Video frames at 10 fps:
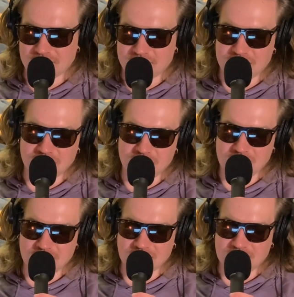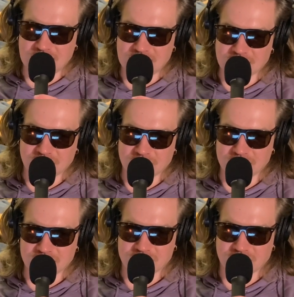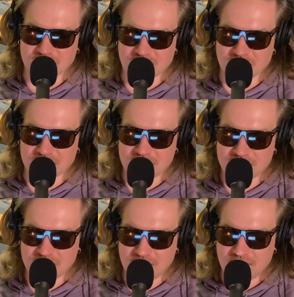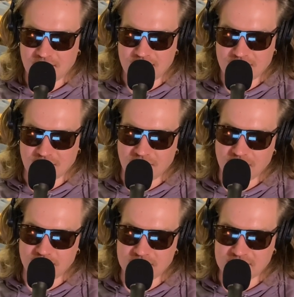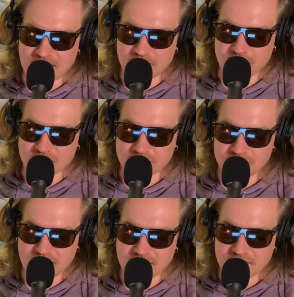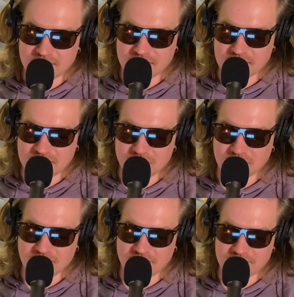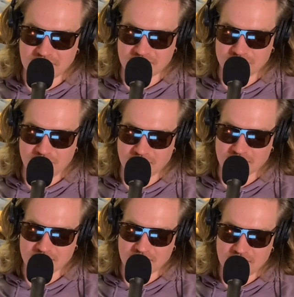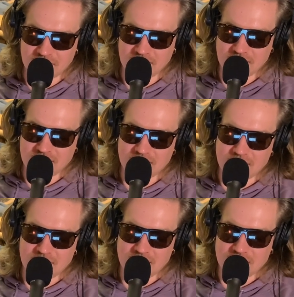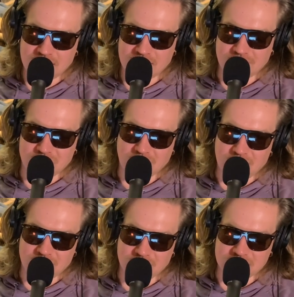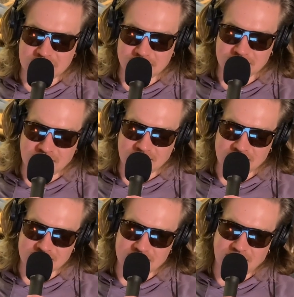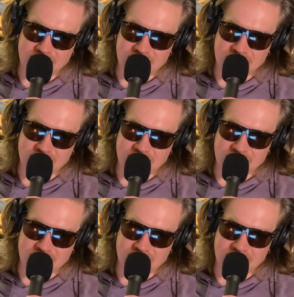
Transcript: to be getting produced for all of these animals. But it's one of those things where the problem seems like it's not